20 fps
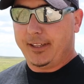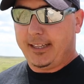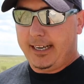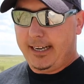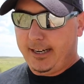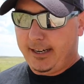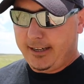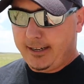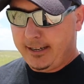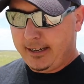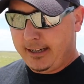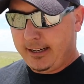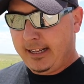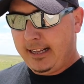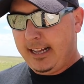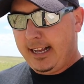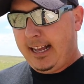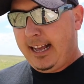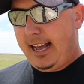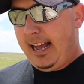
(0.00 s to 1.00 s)
there,
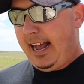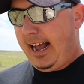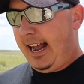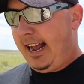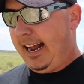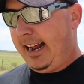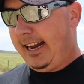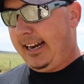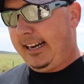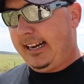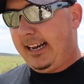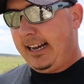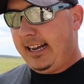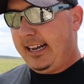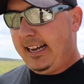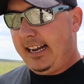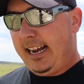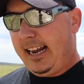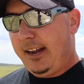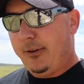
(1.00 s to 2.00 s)
and
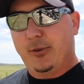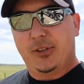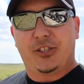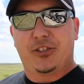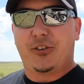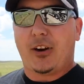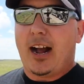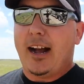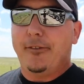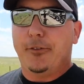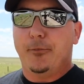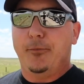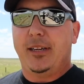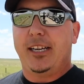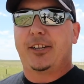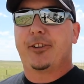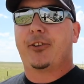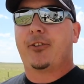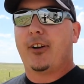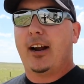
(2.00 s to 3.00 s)
it was driving me
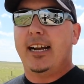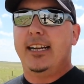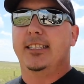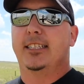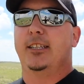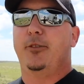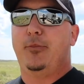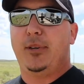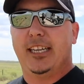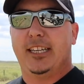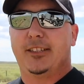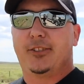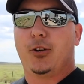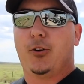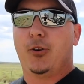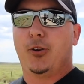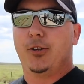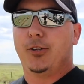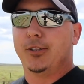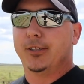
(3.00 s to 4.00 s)
crazy being
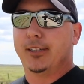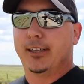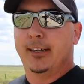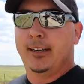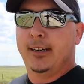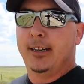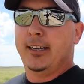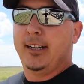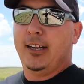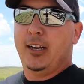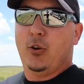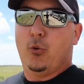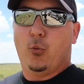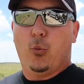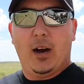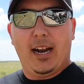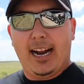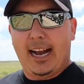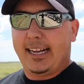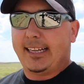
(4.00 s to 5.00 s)
told
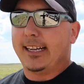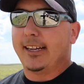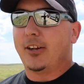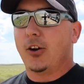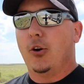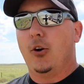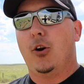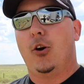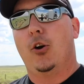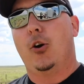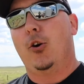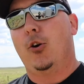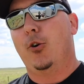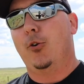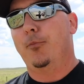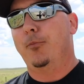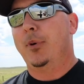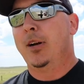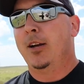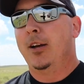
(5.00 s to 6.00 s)
when I could go
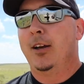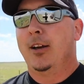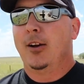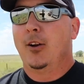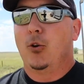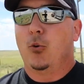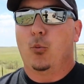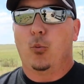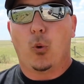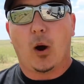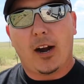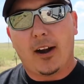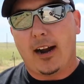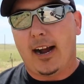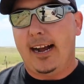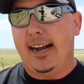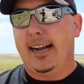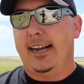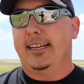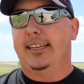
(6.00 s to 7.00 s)
home, where
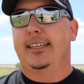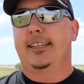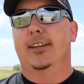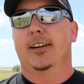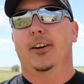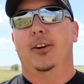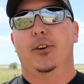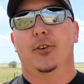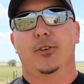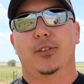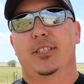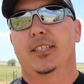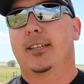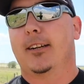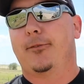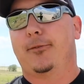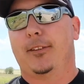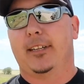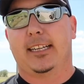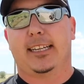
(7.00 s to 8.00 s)
I had to go,
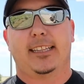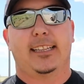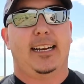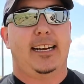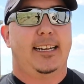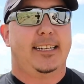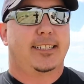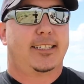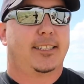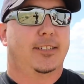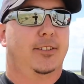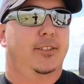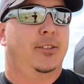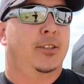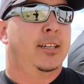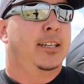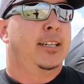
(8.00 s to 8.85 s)
stuff like that. So